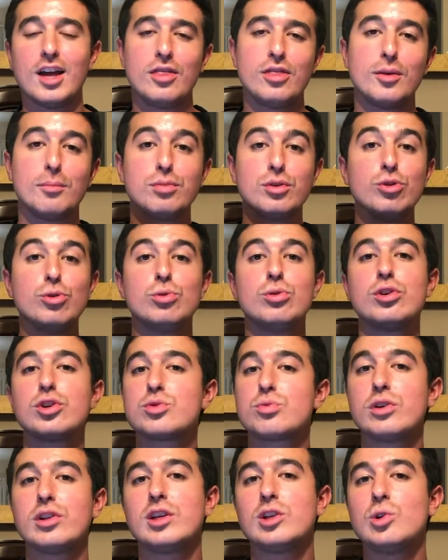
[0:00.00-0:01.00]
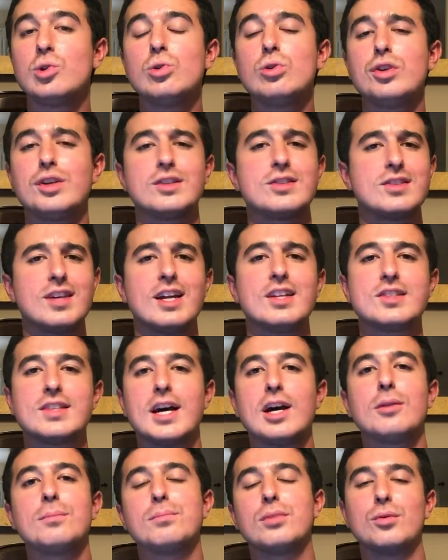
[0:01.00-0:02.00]
the blue looks really cool and it stands
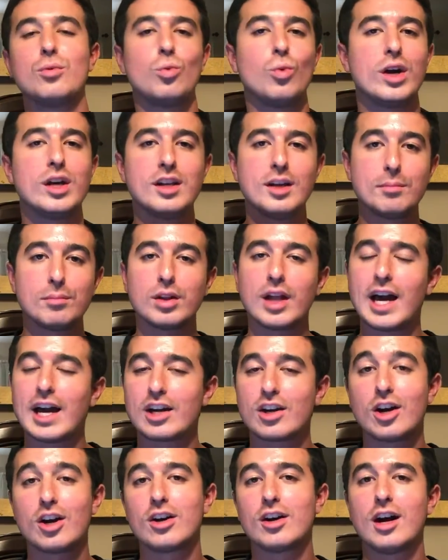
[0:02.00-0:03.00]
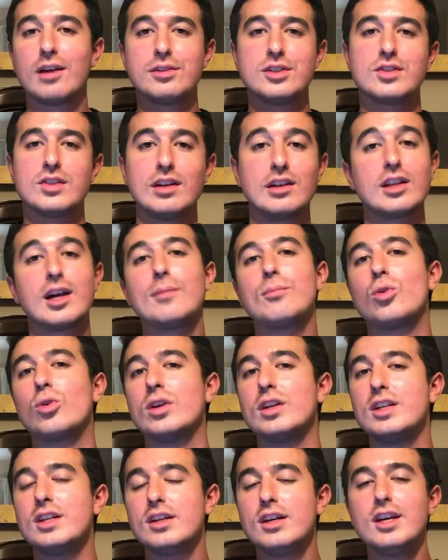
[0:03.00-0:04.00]
out, but white and black are obviously a lot
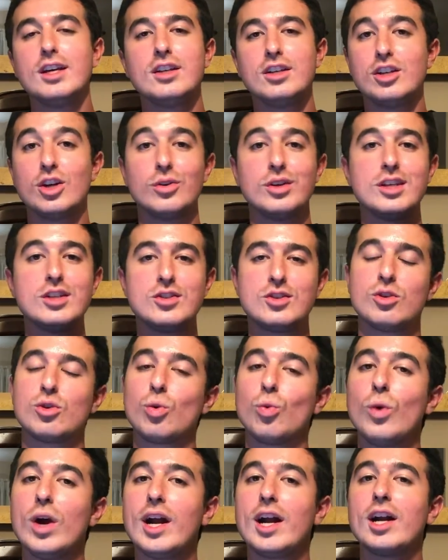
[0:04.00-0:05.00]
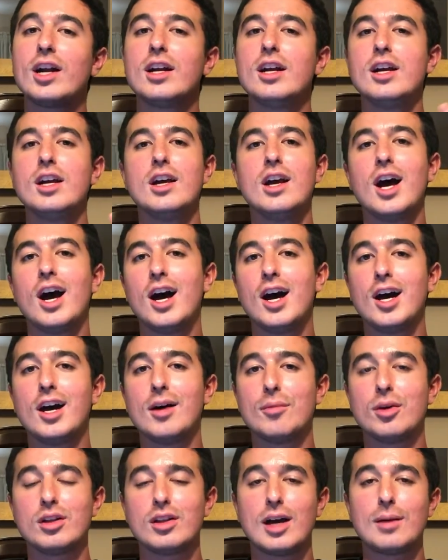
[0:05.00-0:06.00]
more, easier to wear,
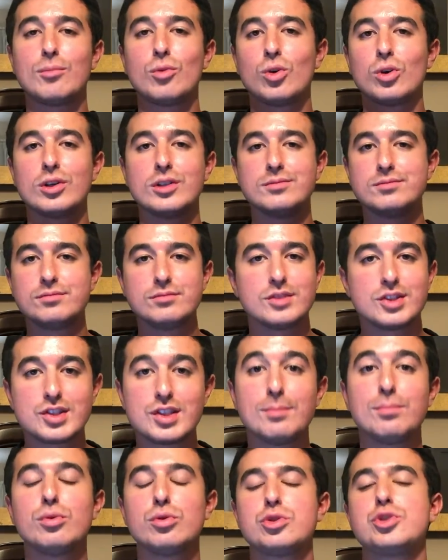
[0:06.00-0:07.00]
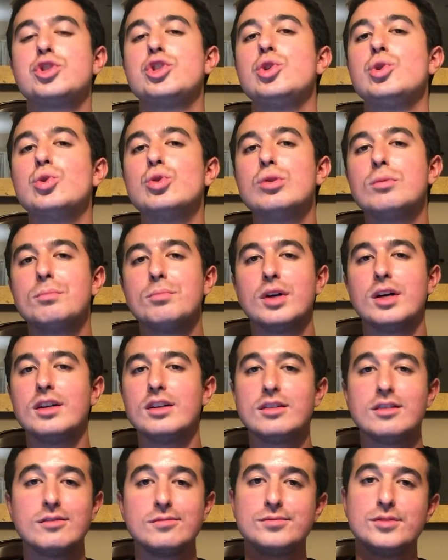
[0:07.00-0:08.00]
a lot more simple shoe,
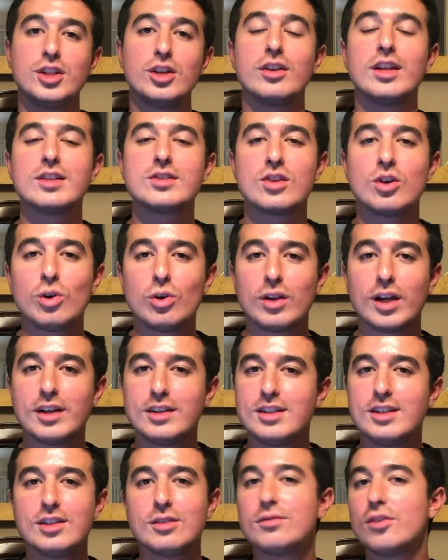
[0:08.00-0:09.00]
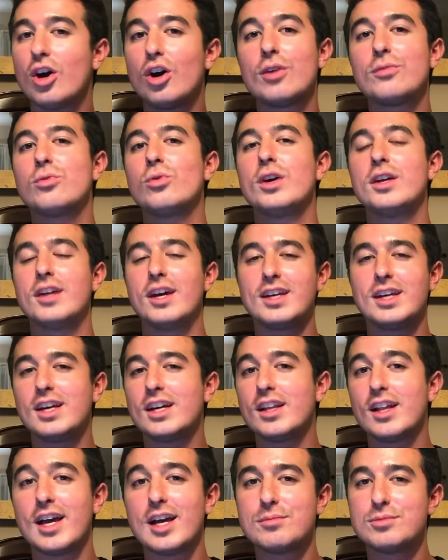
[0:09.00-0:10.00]
but, that's the whole idea of the Off-White Nike
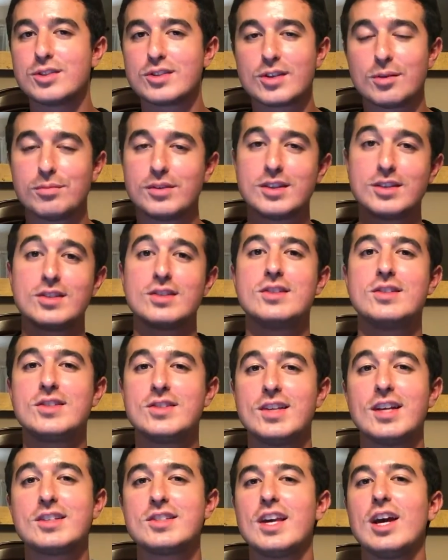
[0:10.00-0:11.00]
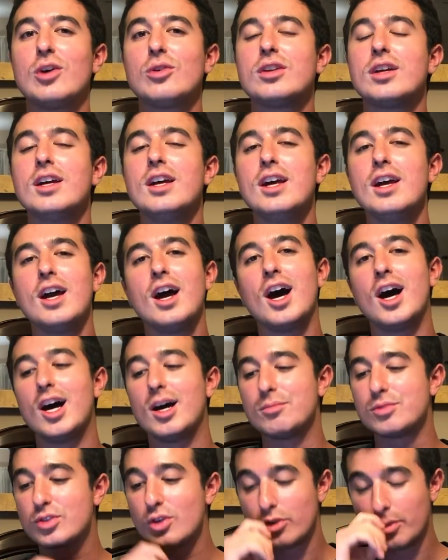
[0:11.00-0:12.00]
collabs, is something that sticks out,
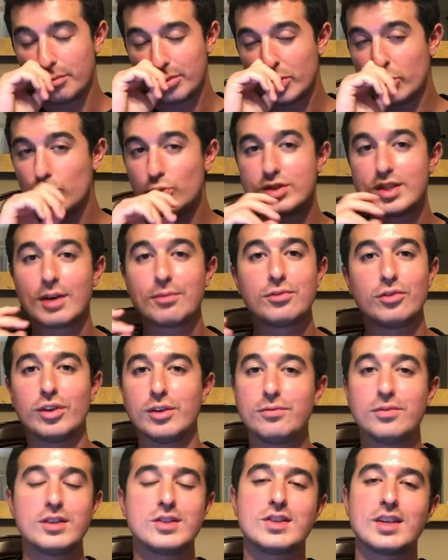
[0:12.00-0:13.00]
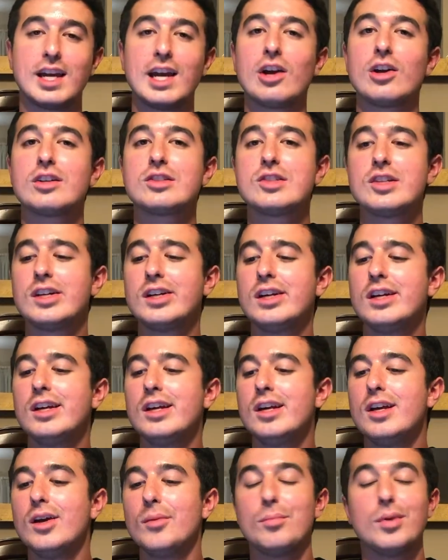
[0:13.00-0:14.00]
so the blue definitely fits the character.
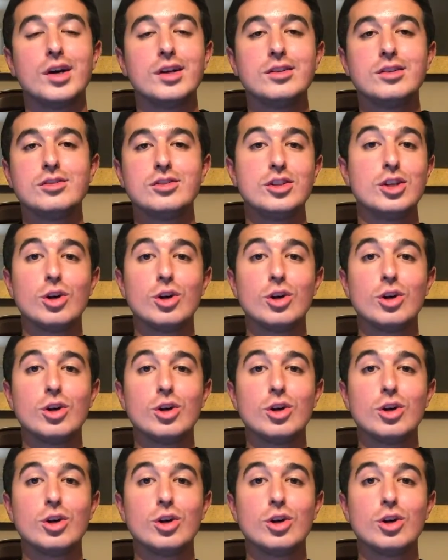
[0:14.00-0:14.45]
But,